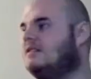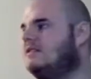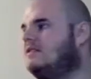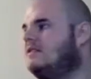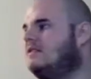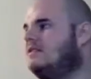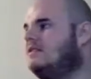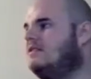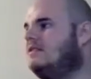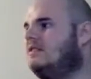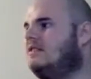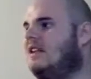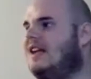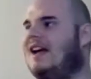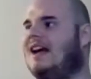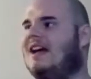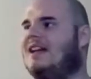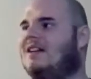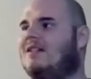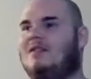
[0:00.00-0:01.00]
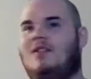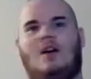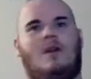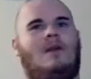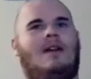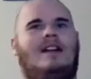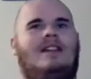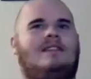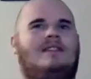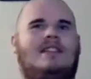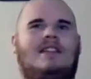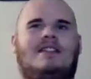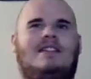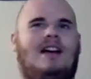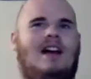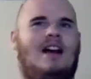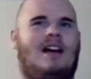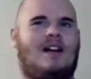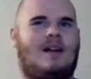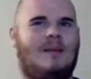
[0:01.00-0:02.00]
yeah, I don't know what else to talk
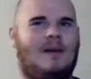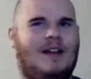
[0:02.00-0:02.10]
about.